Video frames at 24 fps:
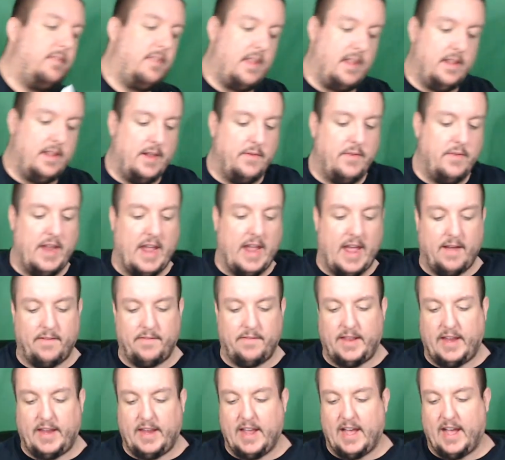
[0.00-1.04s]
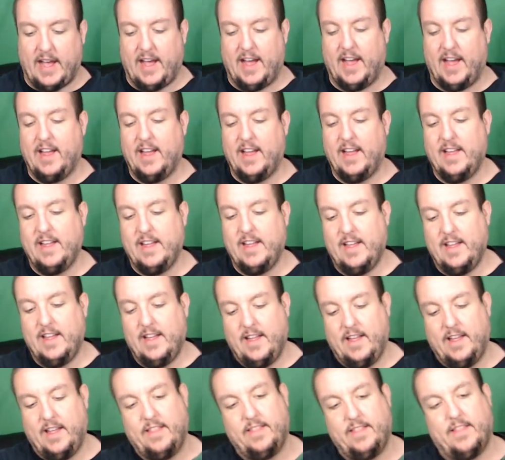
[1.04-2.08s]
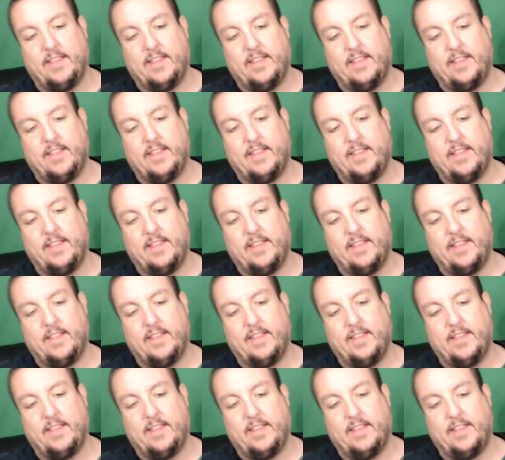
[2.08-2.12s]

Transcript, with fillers: then we have the uh, the